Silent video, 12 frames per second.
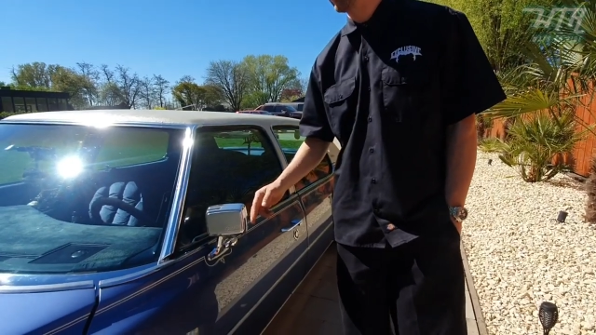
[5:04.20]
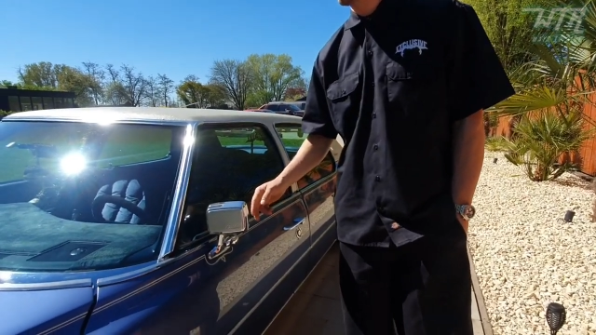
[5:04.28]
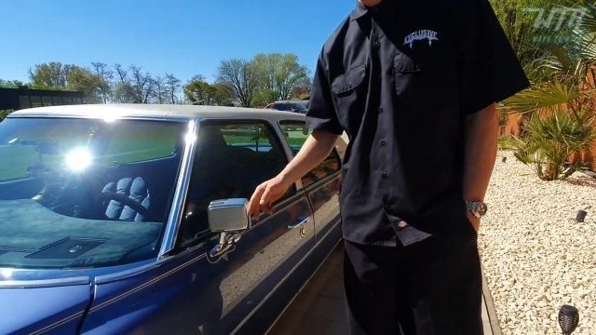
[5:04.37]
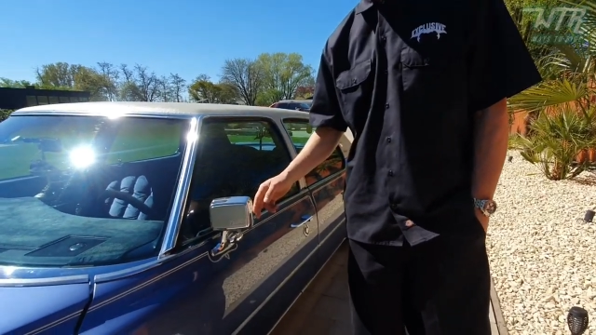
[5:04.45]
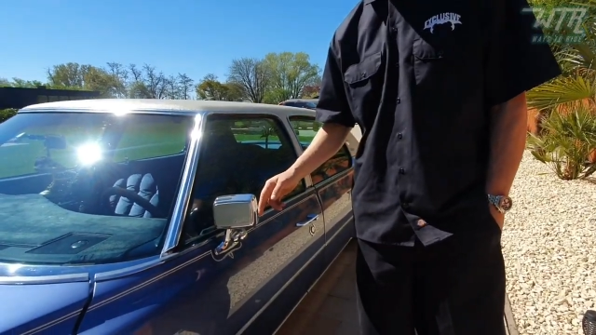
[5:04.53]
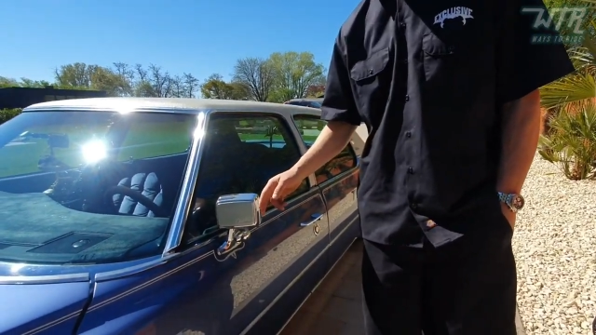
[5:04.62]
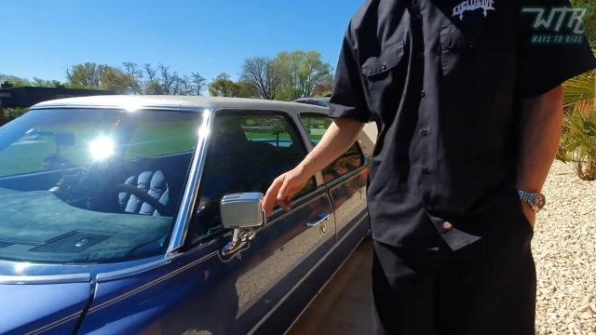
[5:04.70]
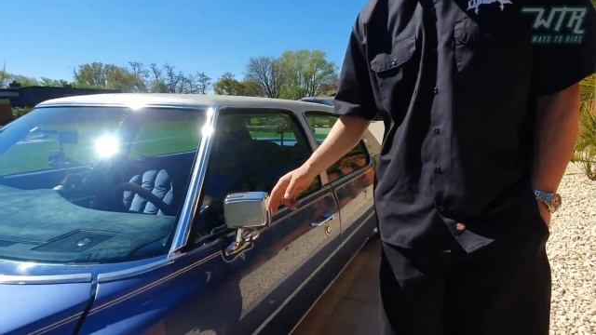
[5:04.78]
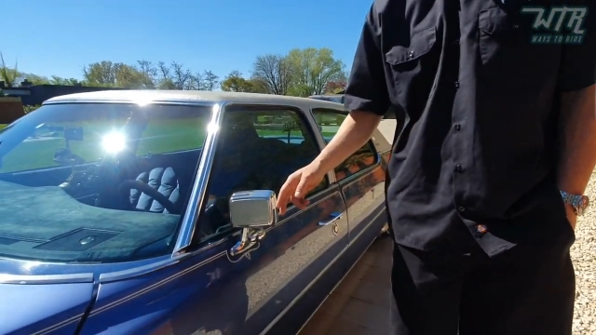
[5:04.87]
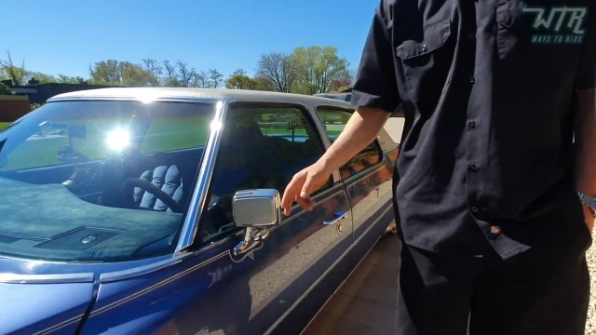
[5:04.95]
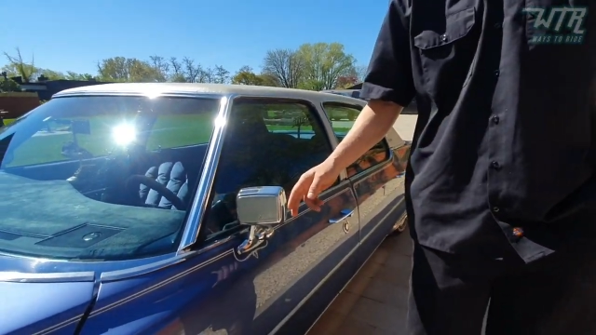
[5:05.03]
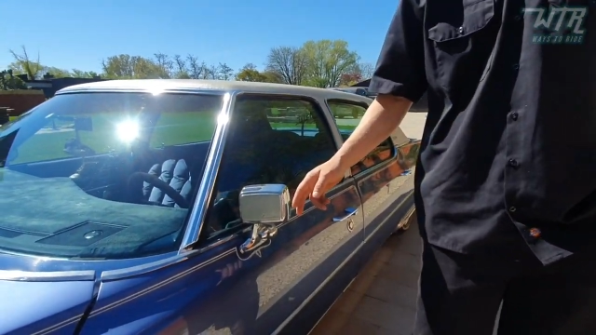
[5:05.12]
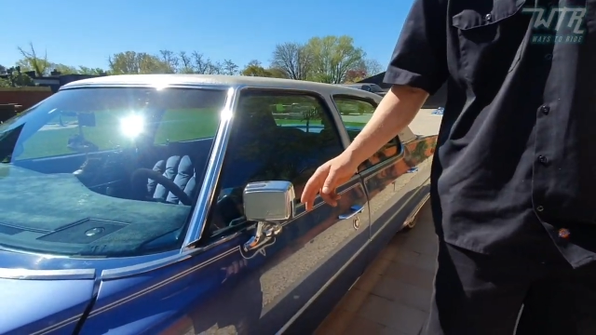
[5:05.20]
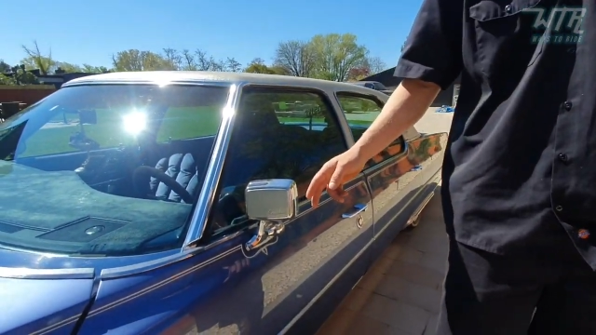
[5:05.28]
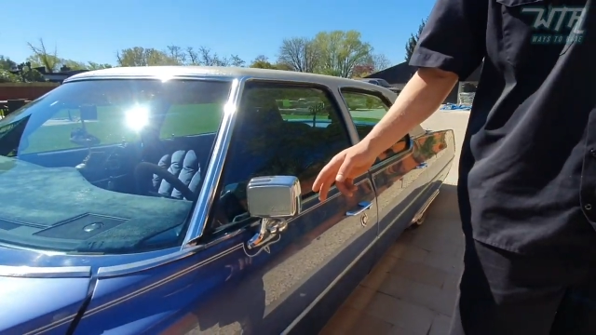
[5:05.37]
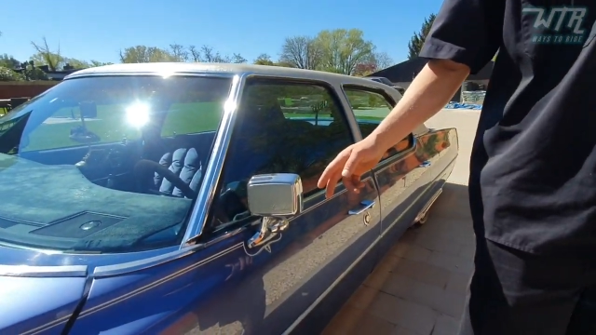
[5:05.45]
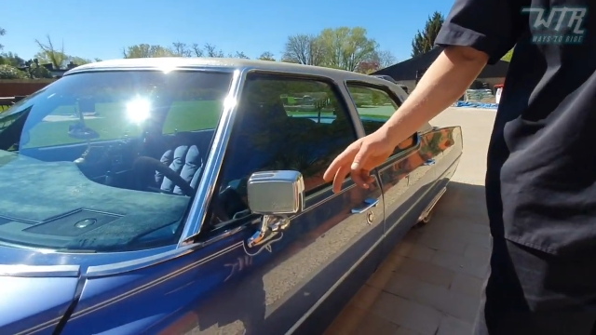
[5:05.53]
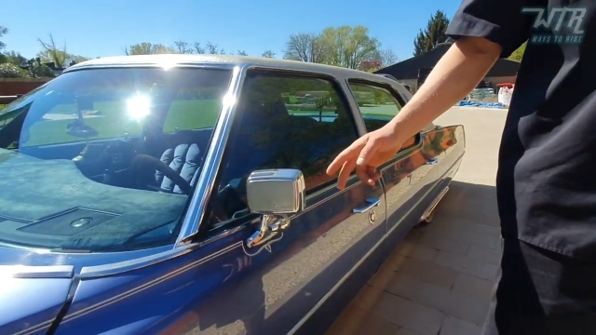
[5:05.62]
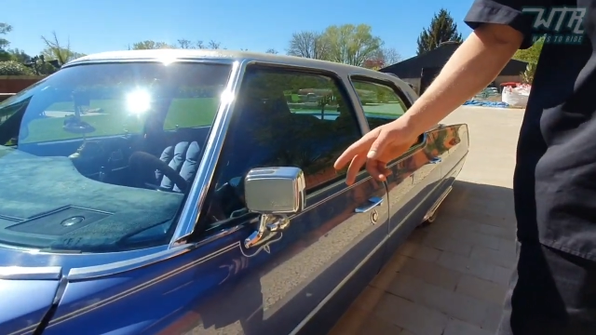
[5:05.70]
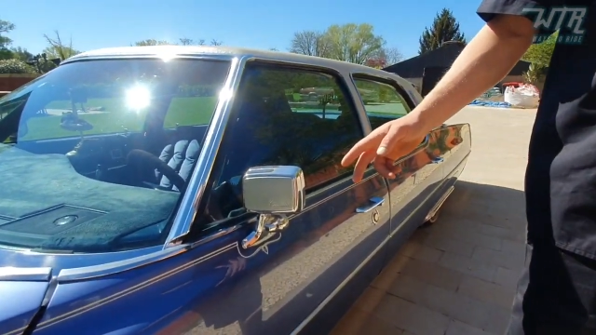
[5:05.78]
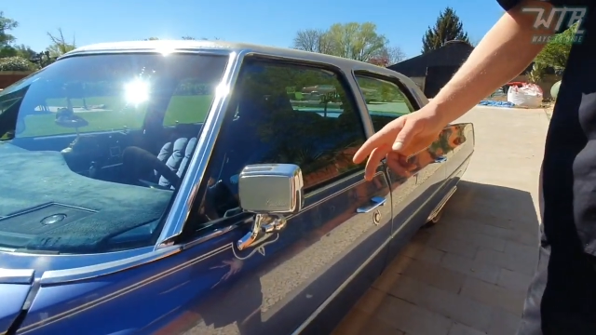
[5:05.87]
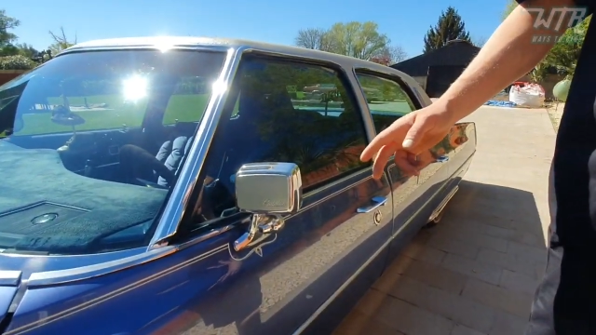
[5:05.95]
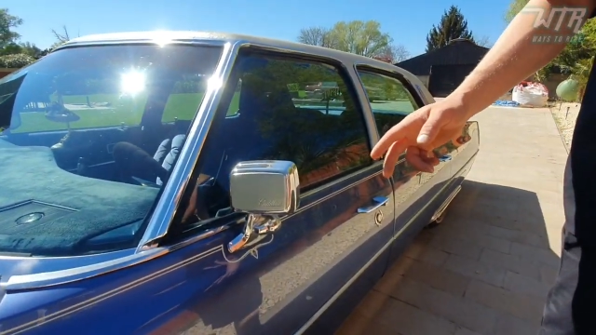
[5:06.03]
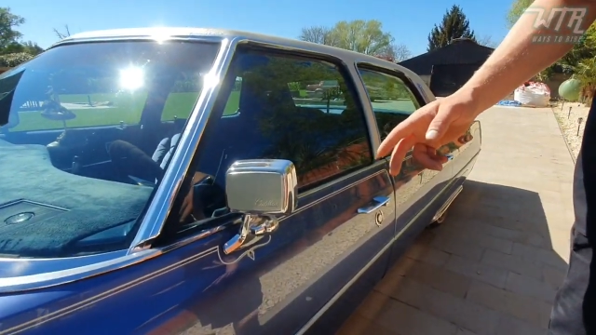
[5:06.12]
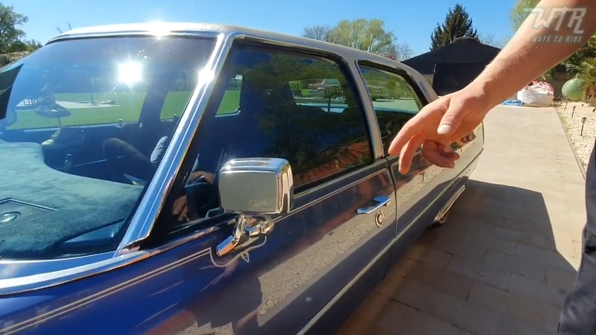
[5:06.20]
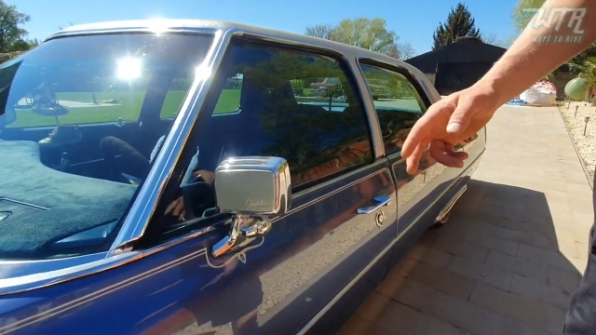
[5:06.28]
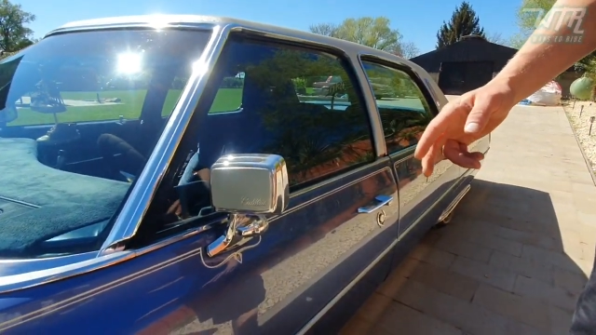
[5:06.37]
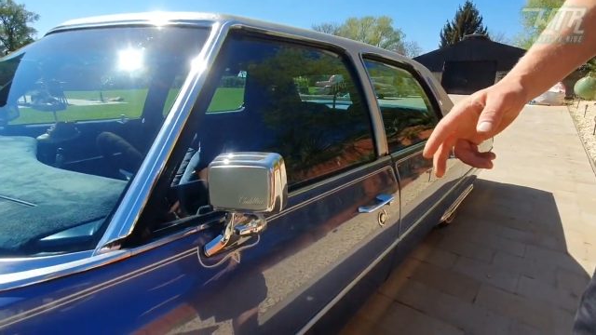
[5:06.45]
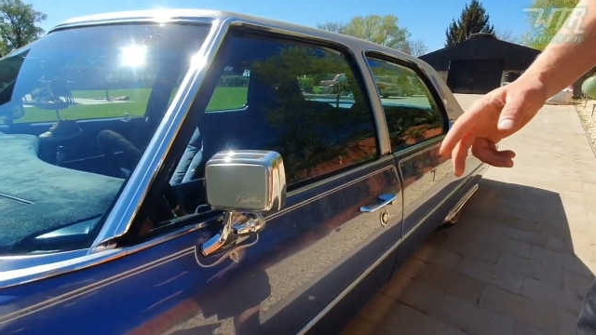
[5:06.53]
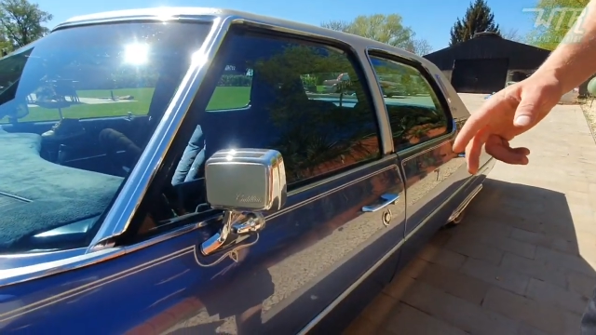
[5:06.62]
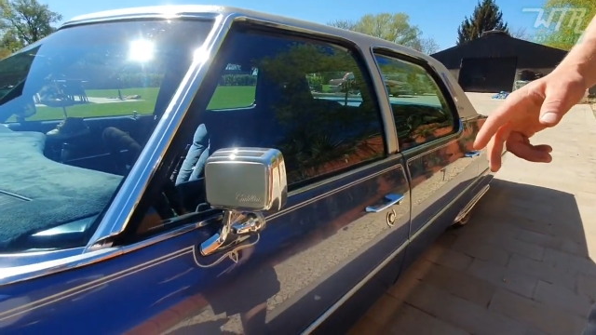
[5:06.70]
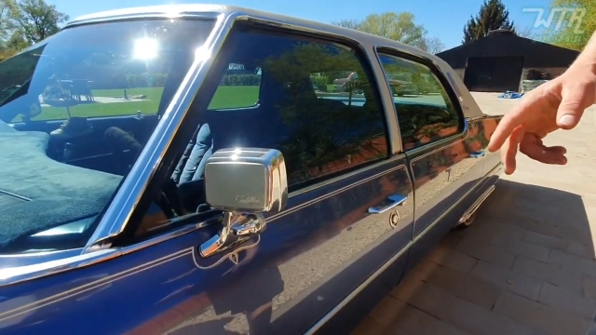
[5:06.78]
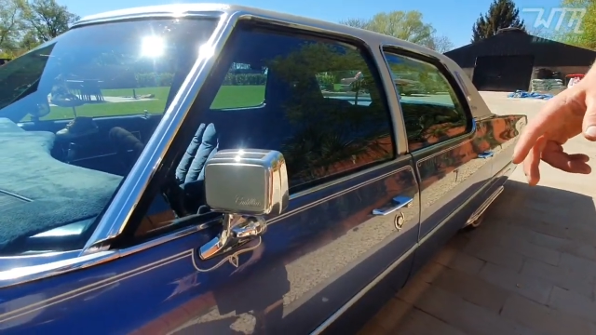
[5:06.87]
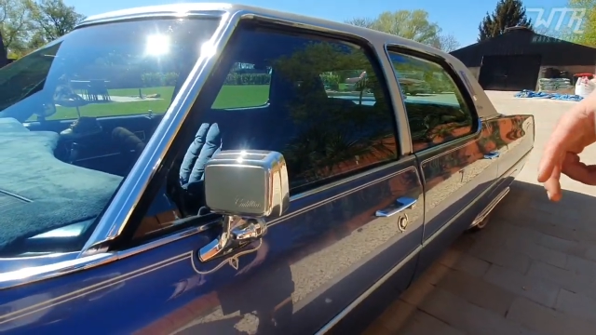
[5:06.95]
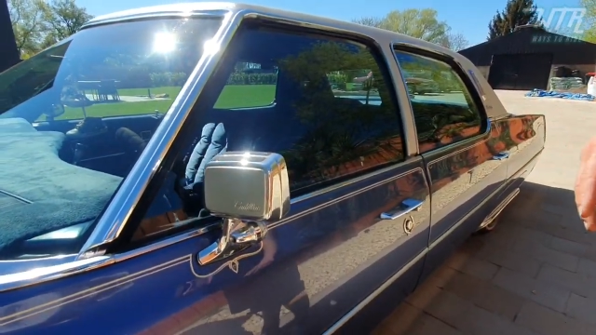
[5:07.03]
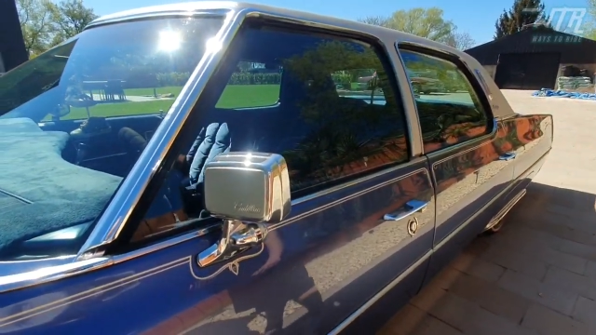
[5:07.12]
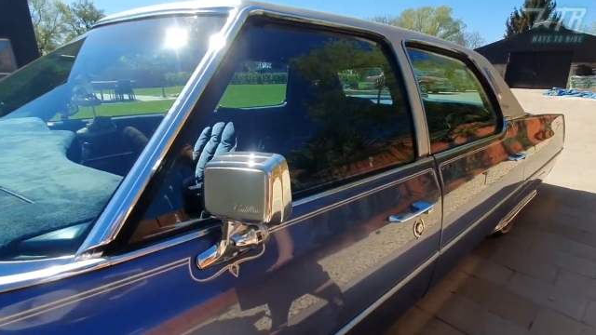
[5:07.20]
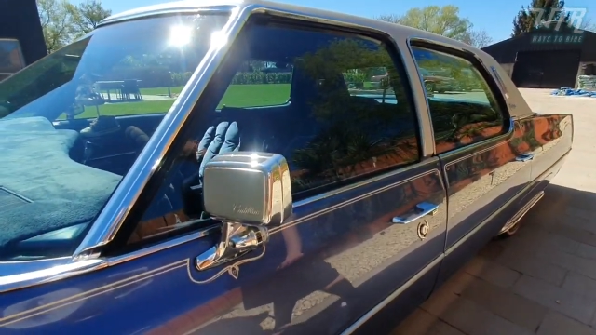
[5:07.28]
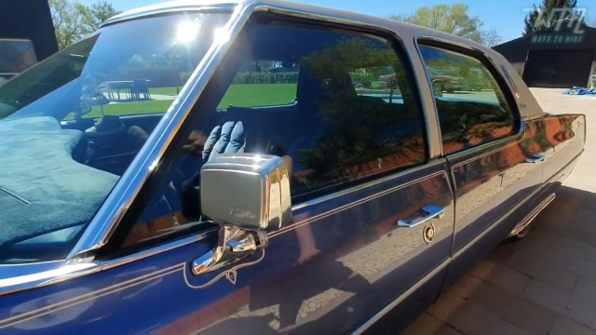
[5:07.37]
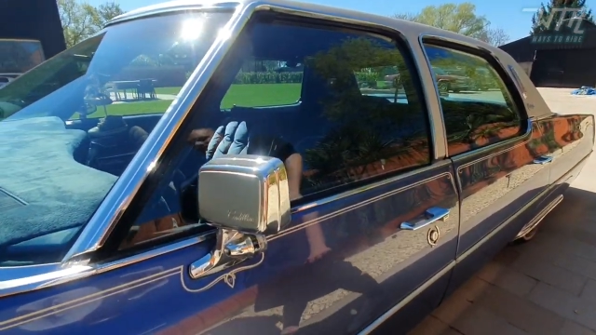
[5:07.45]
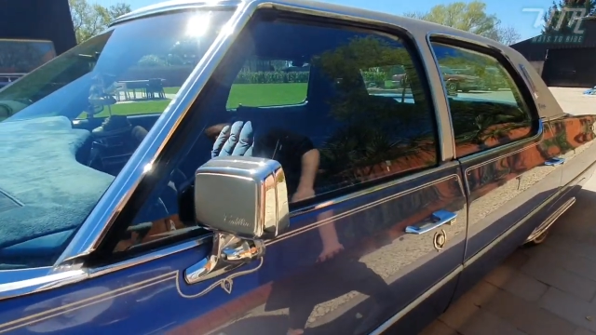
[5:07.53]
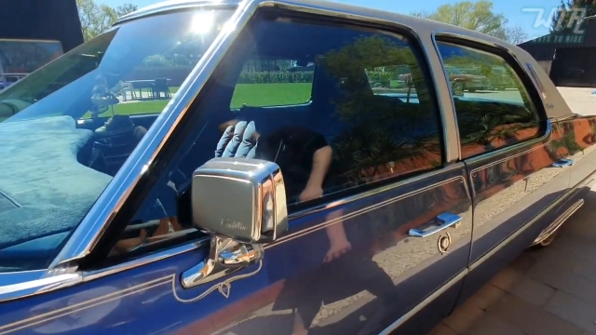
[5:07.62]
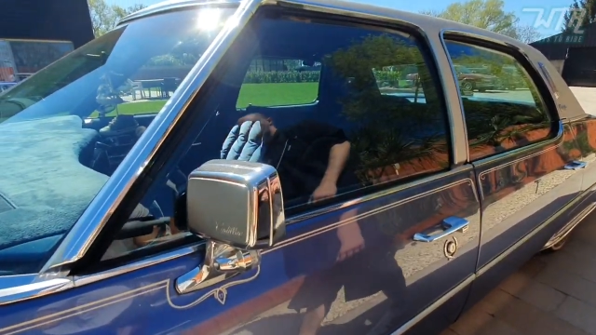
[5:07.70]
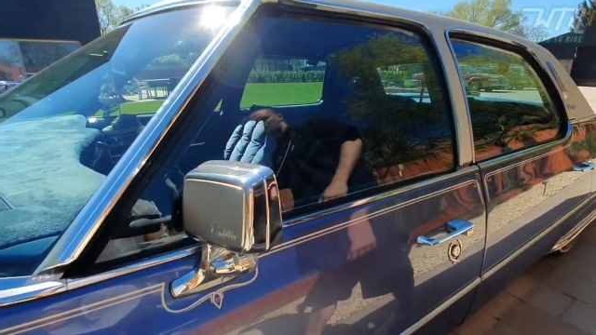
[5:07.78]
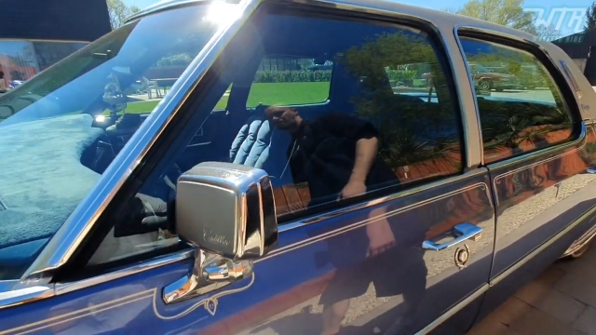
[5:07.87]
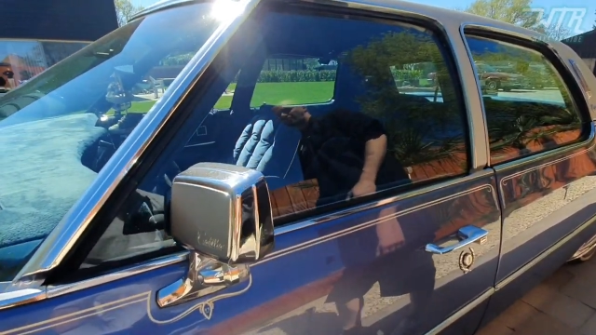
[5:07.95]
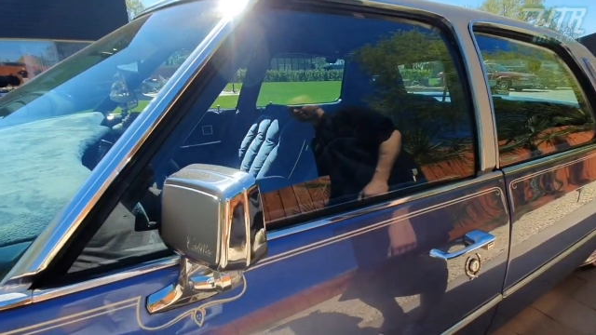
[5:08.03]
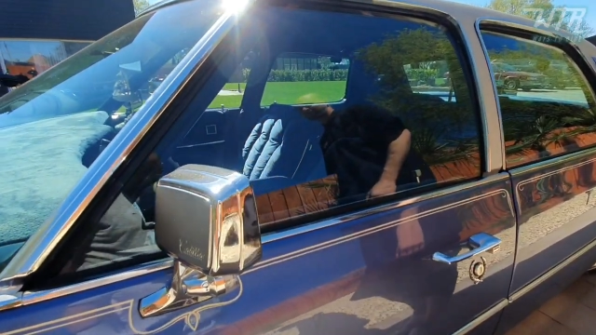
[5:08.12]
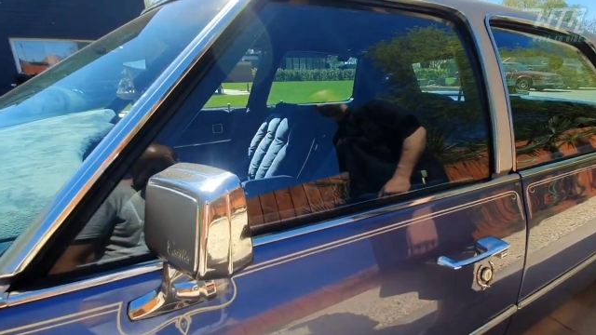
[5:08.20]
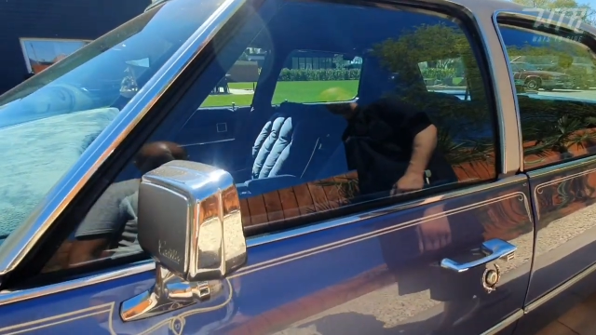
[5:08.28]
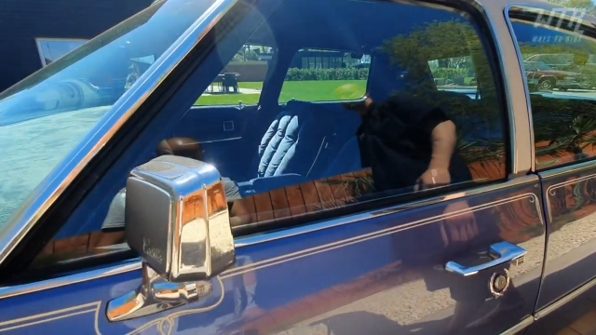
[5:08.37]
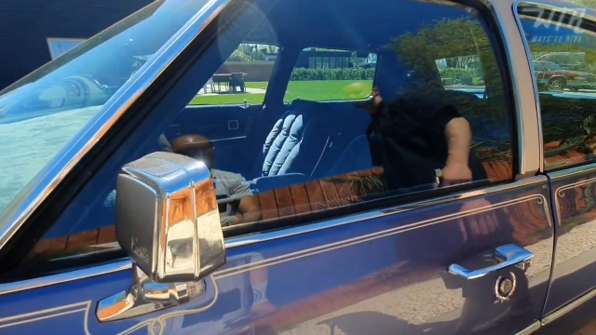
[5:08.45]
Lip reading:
[unreadable: no face in view]